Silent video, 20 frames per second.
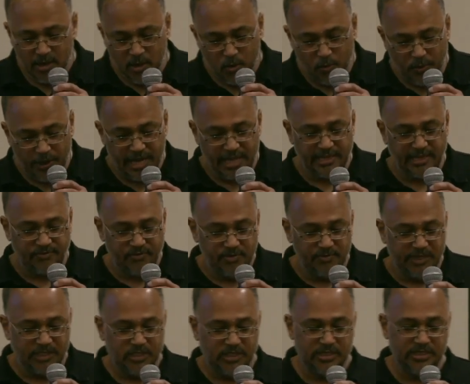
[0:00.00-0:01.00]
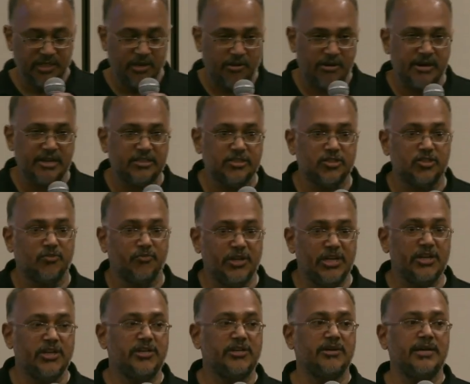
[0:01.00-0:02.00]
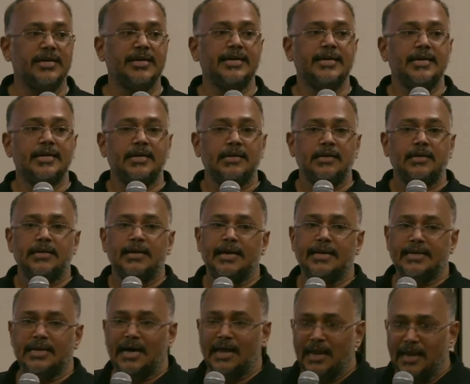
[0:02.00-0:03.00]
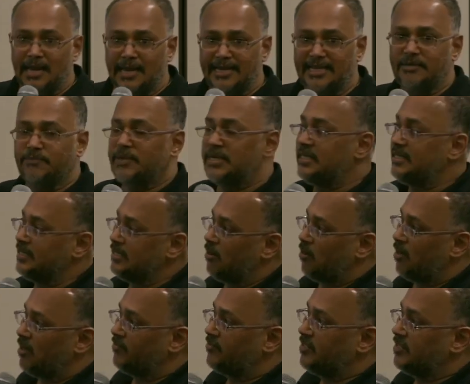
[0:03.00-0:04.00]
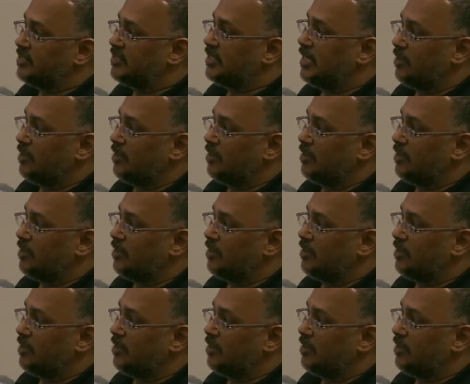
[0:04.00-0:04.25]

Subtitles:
way that we measure in the organization. We need an alignment in all of this.